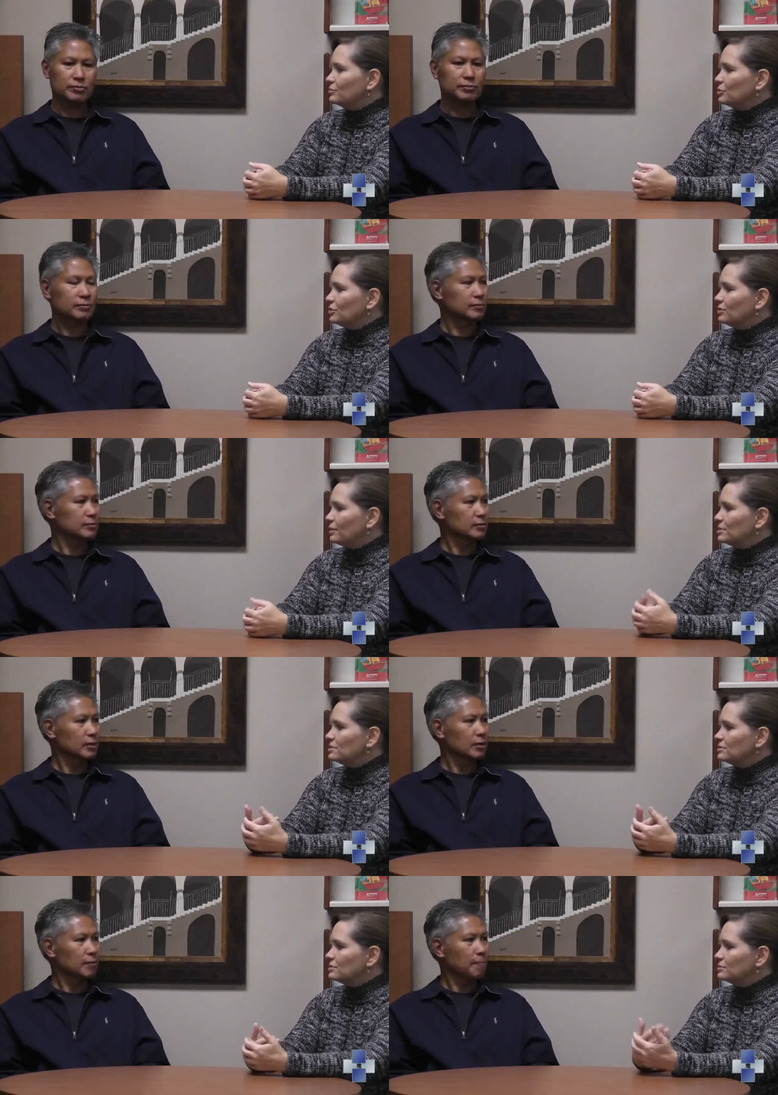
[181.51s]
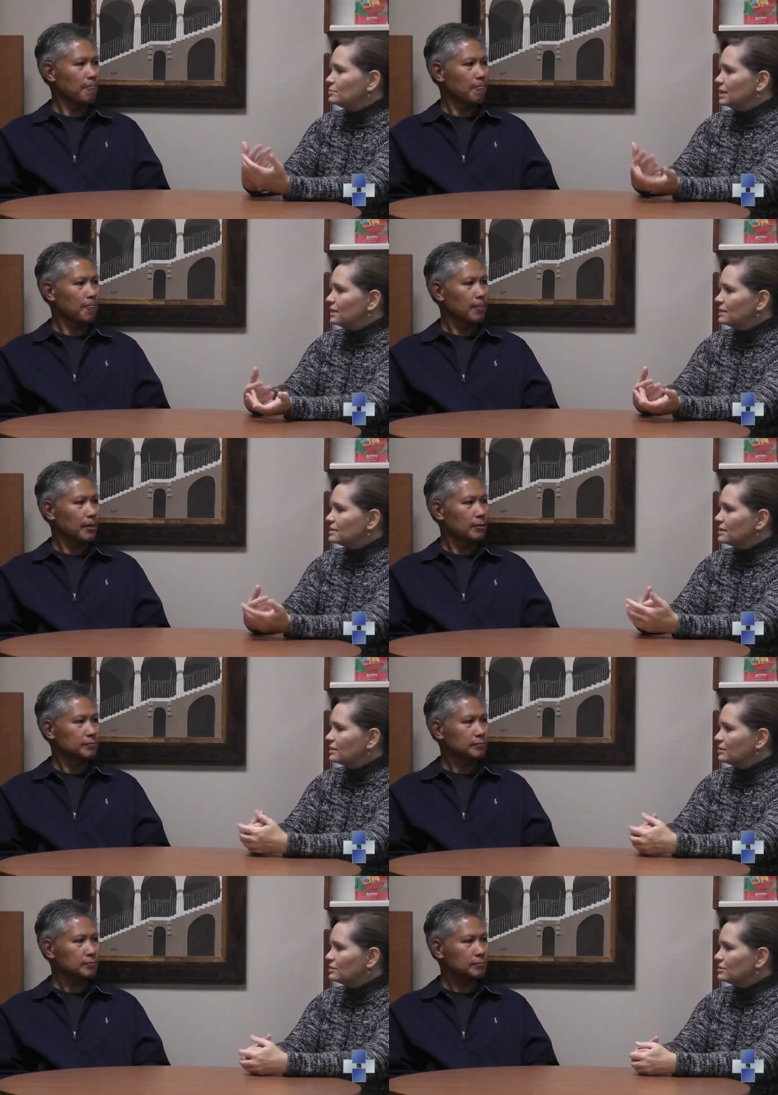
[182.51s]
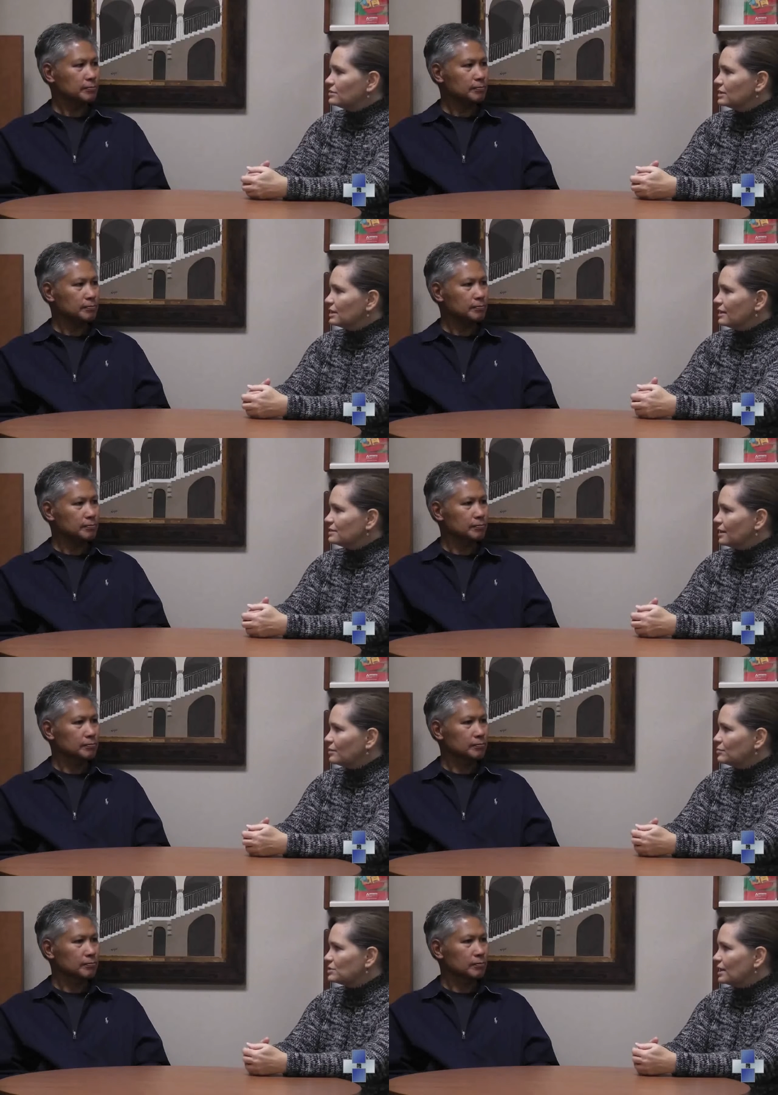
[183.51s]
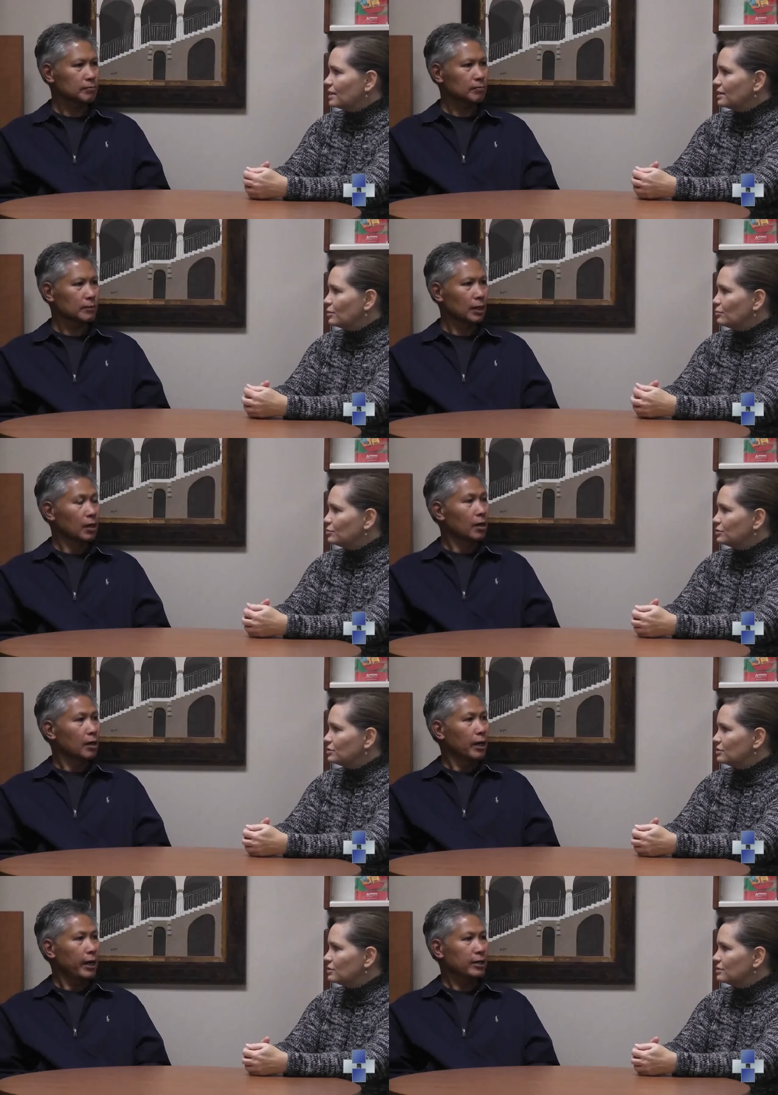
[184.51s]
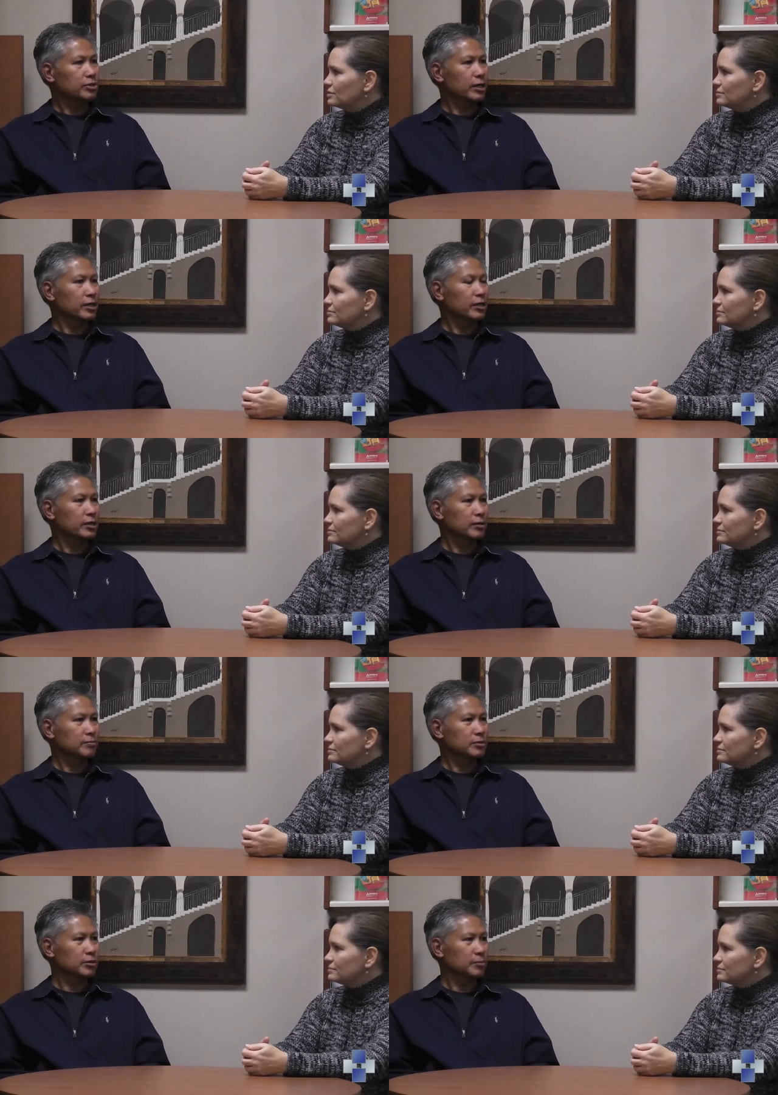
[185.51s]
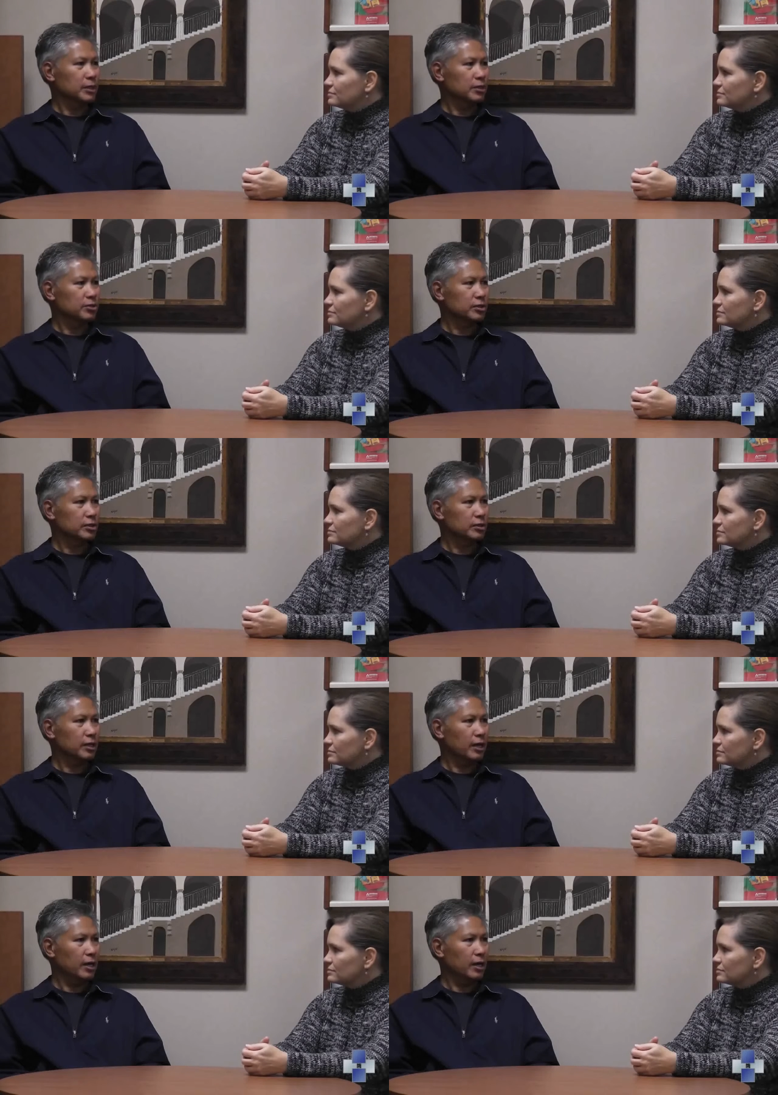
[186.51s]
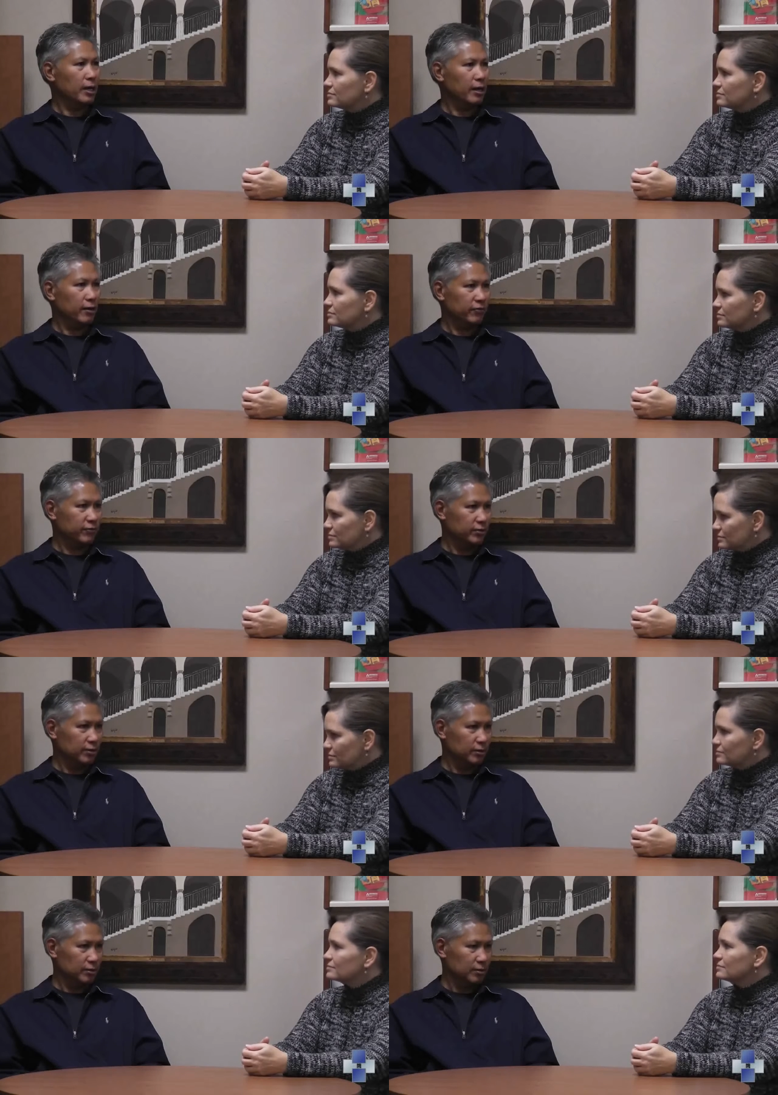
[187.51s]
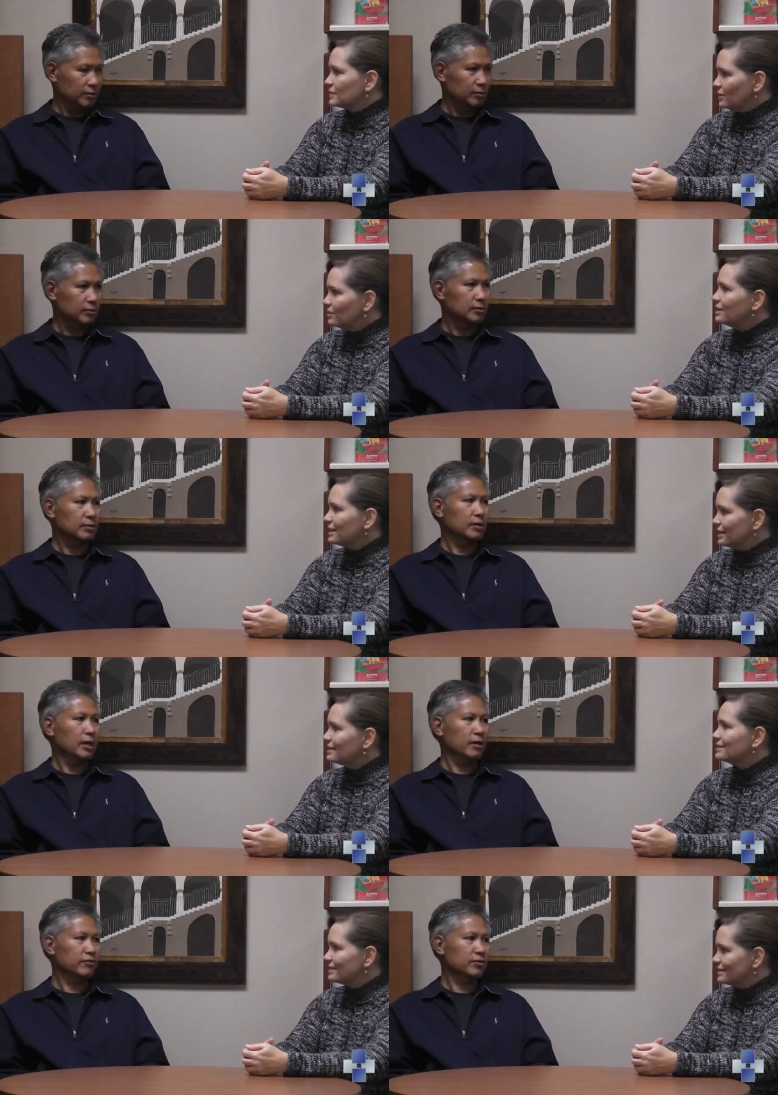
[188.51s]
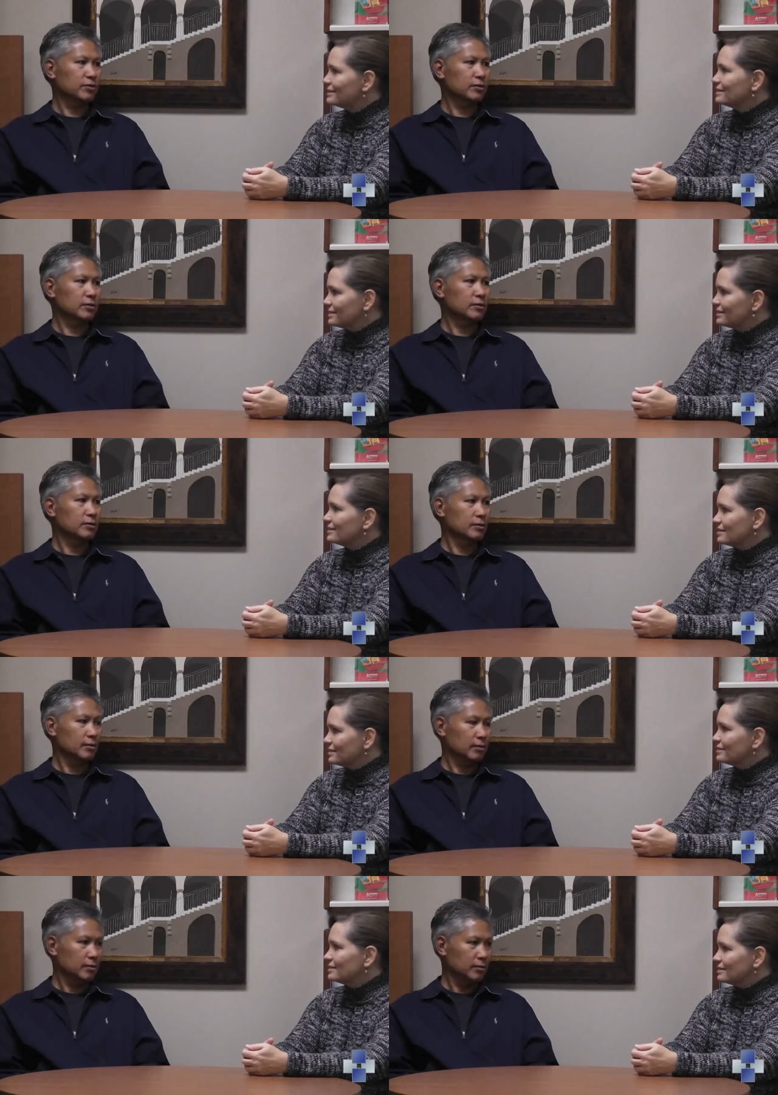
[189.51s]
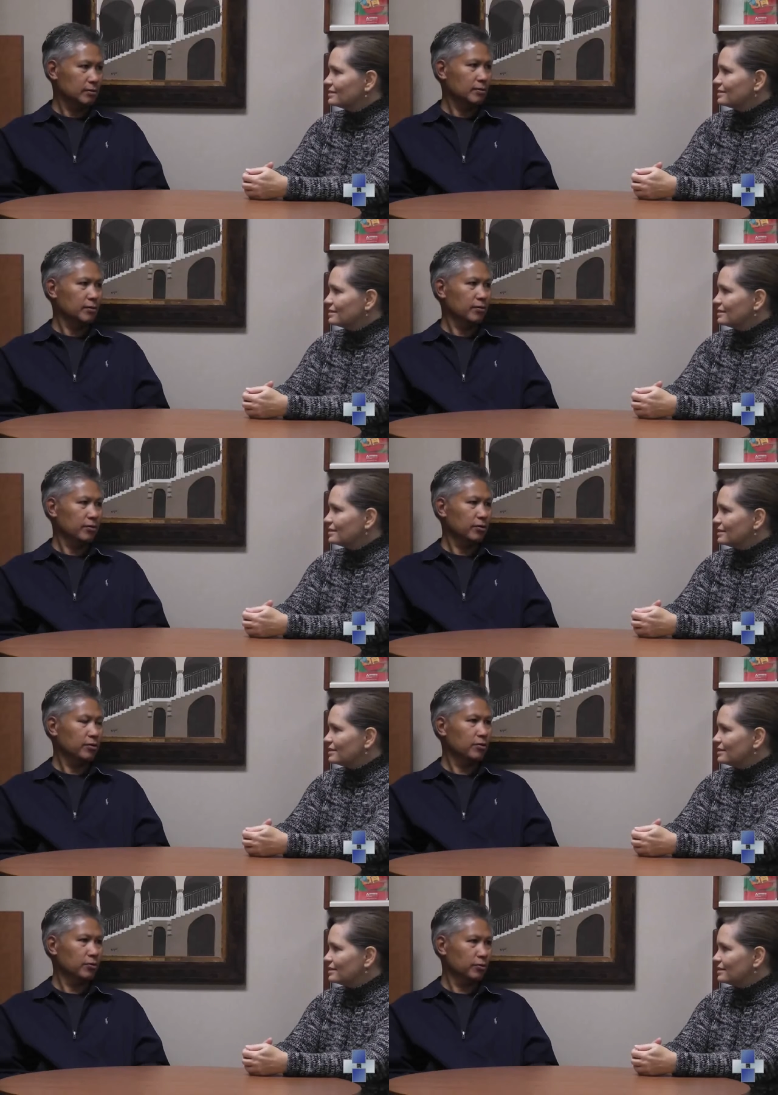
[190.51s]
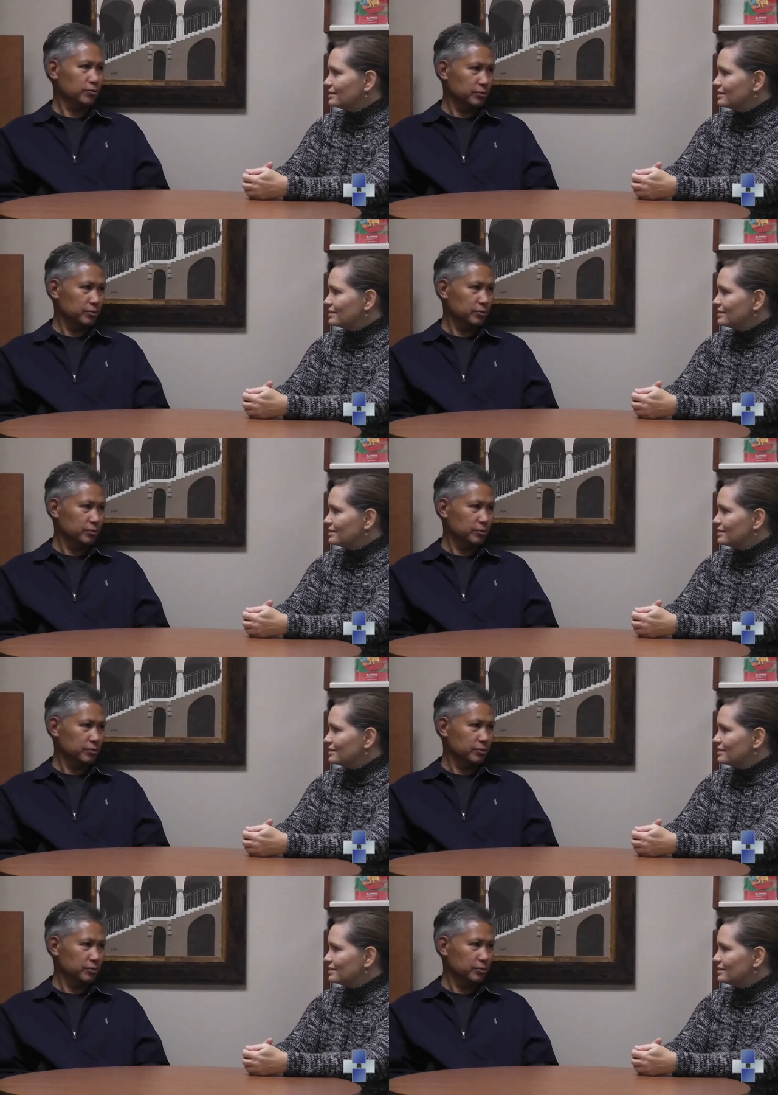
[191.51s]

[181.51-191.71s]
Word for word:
Speaker 1: were you coming to meetings here during that time? Was that helpful to you? Actually, I
Speaker 2: didn't come to the meetings till after Oh, okay. after the whole